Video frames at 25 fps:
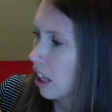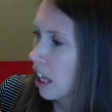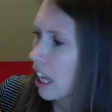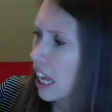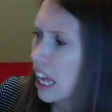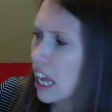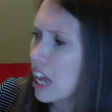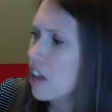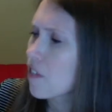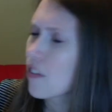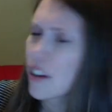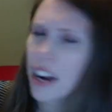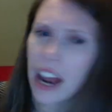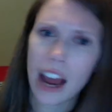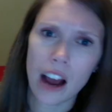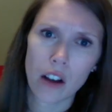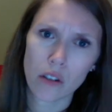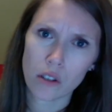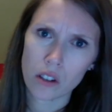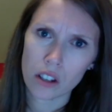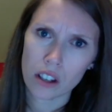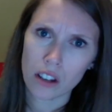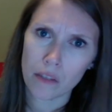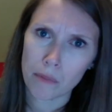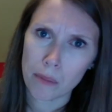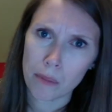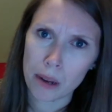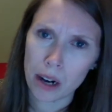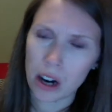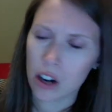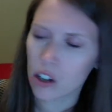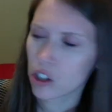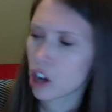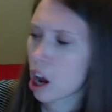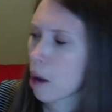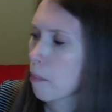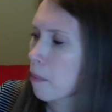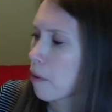Even houses have been on
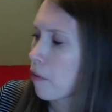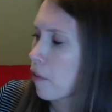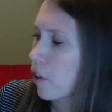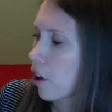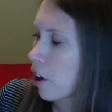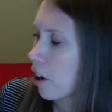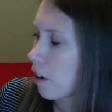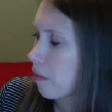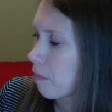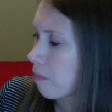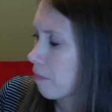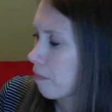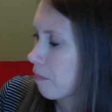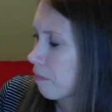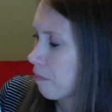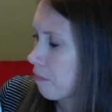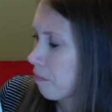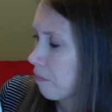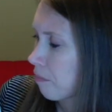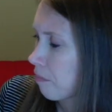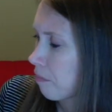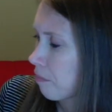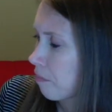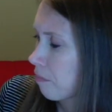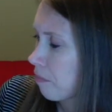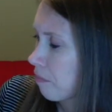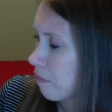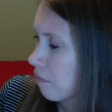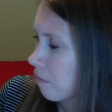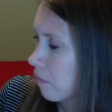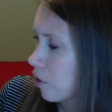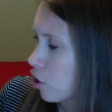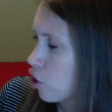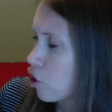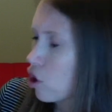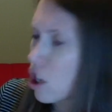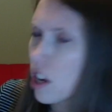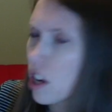top of her.
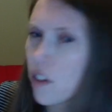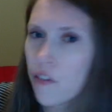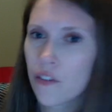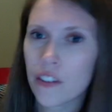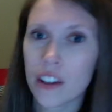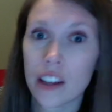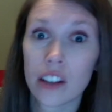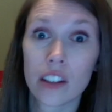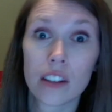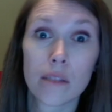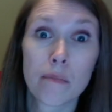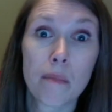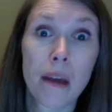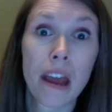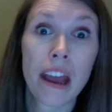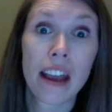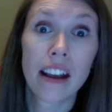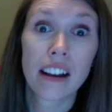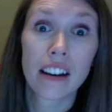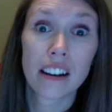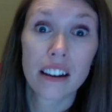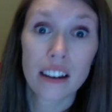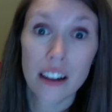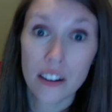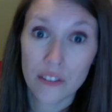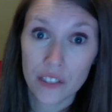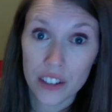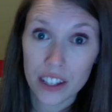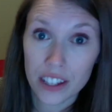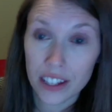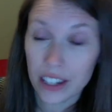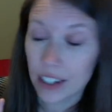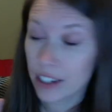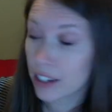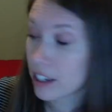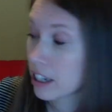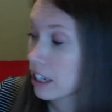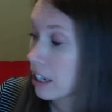She feels
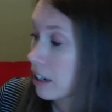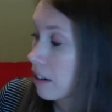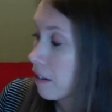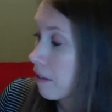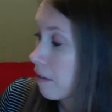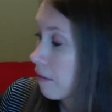magnificent.